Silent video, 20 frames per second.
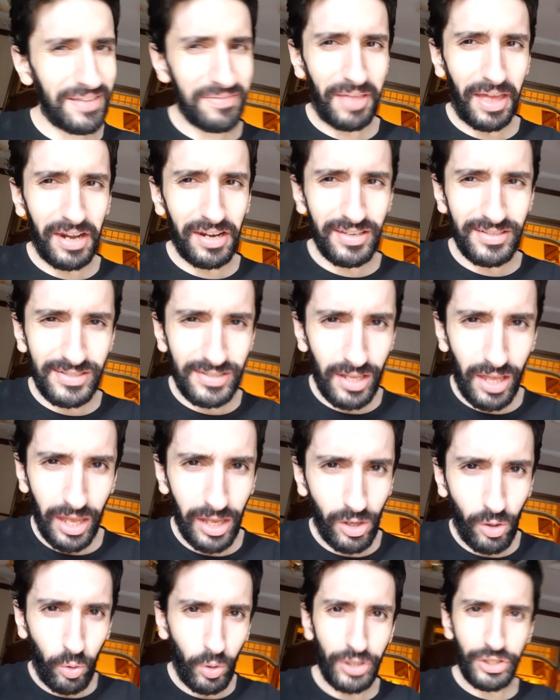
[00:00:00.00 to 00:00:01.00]
That is a
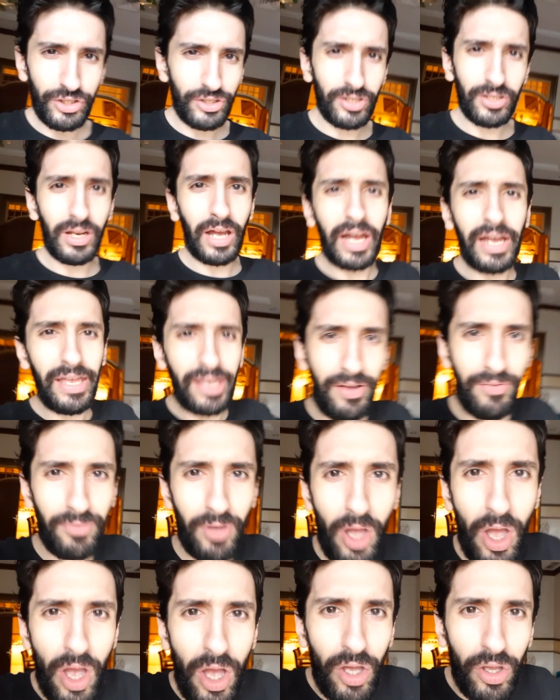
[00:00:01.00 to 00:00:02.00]
question I have
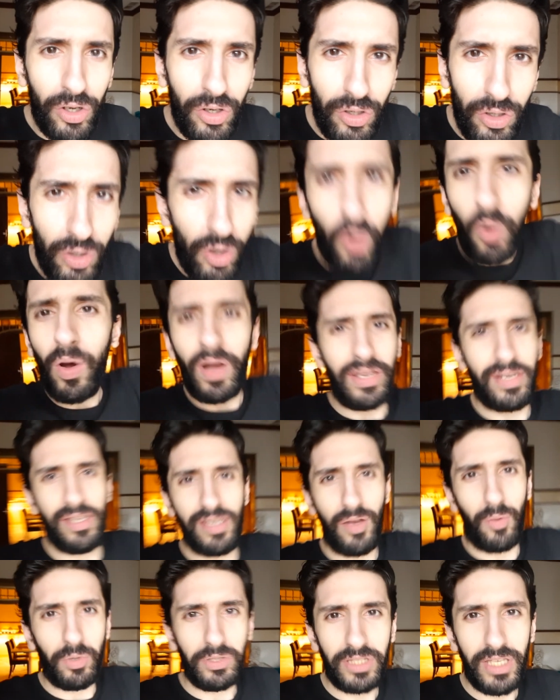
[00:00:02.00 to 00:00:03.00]
no
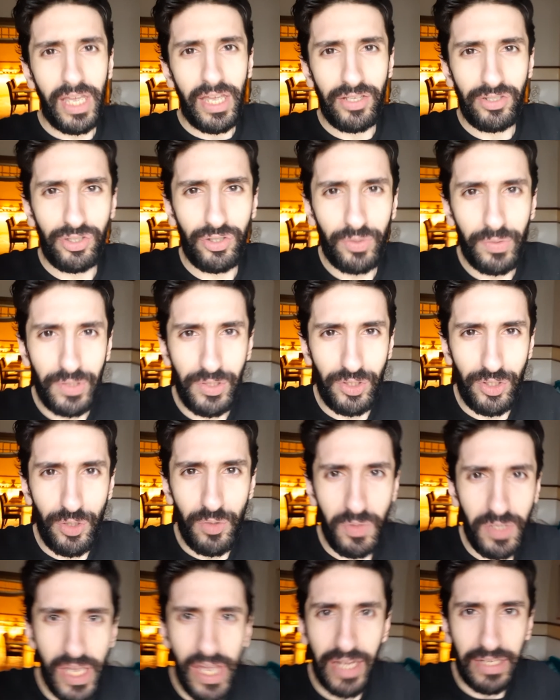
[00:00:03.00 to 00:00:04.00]
idea what the answer is to
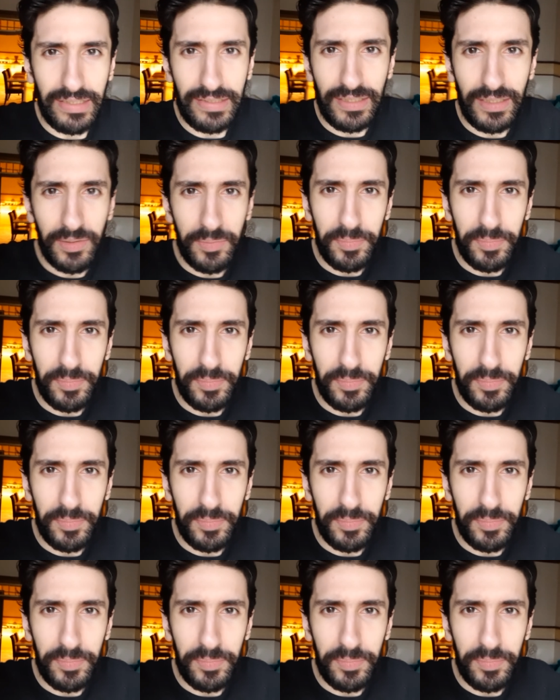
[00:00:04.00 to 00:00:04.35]
yet,